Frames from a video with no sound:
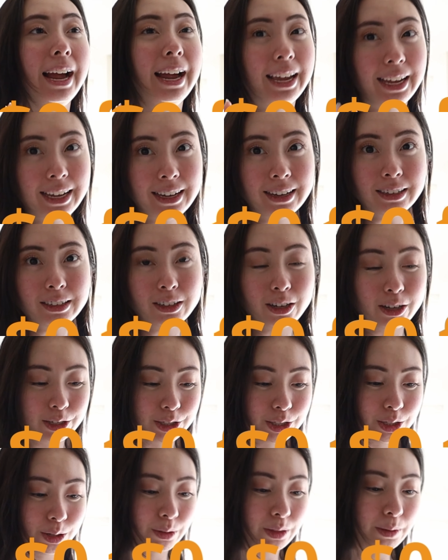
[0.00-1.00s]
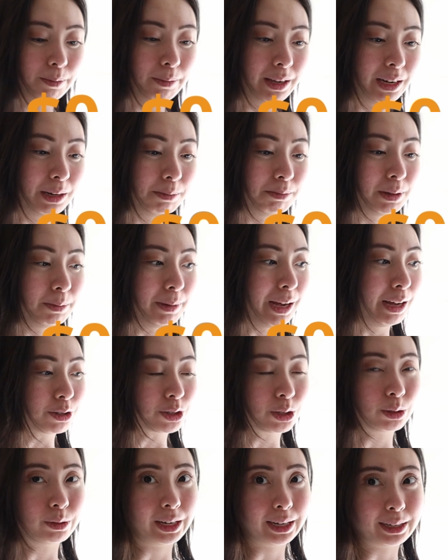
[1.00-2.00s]
and also the minimum
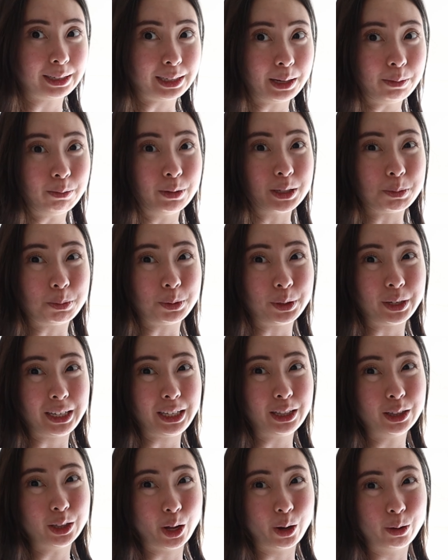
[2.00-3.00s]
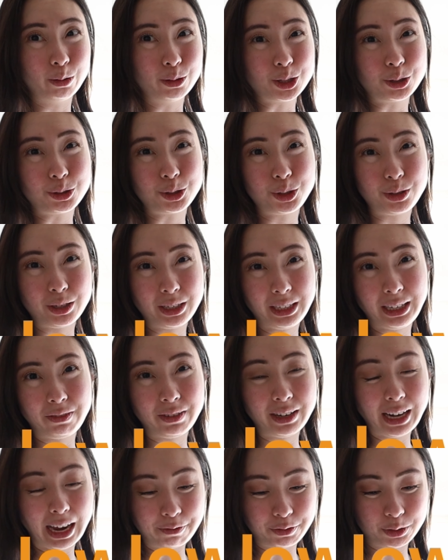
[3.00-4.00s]
household income was pretty low, so you didn't
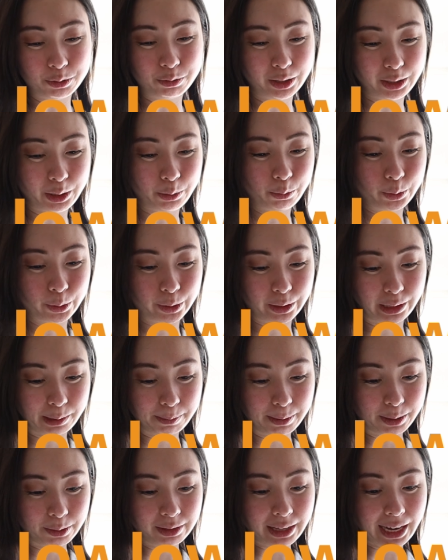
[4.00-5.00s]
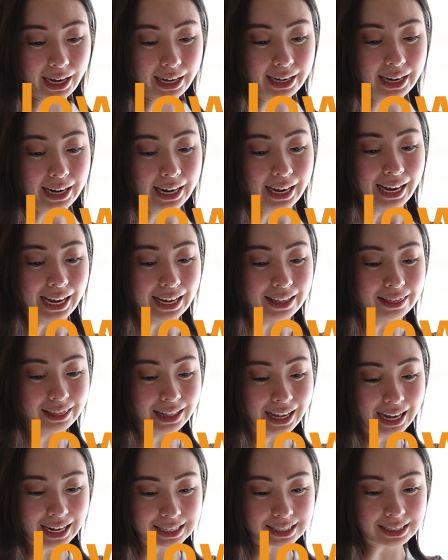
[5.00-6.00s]
even have to really worry about that. And
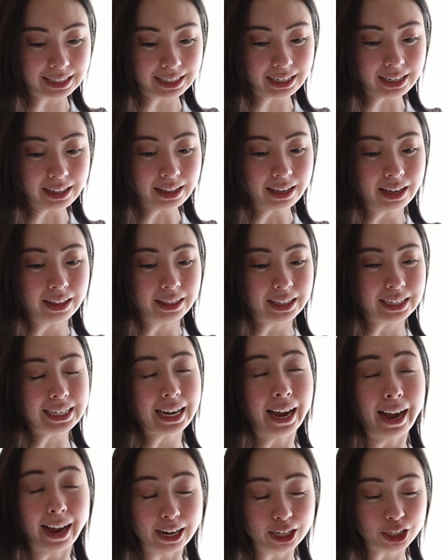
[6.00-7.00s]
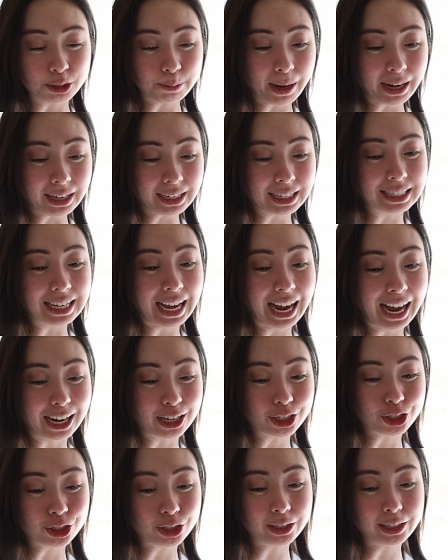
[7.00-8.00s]
lastly, the cashback is
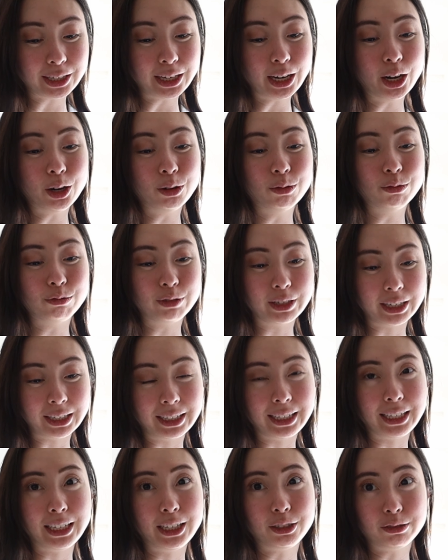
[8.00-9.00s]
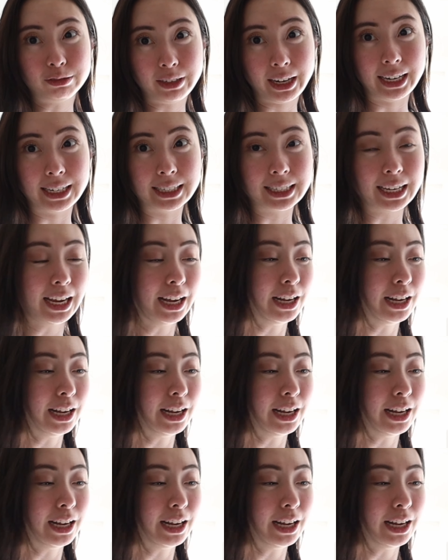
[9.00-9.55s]
actually really great.